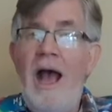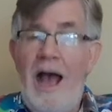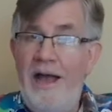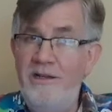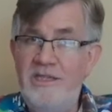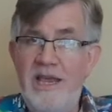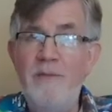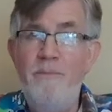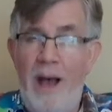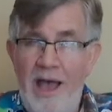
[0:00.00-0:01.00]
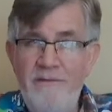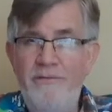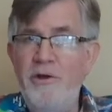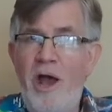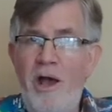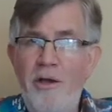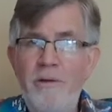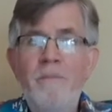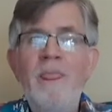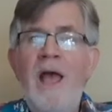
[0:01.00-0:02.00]
I'll say bye for now
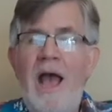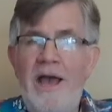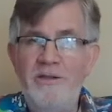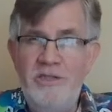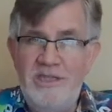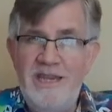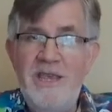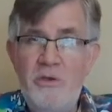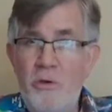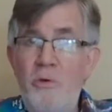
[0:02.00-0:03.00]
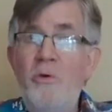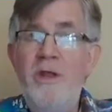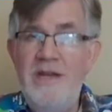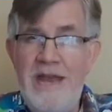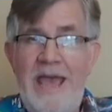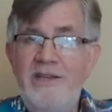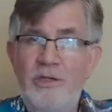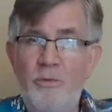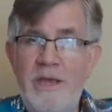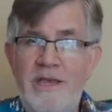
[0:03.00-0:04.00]
and see you
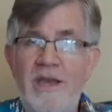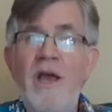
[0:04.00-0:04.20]
next week.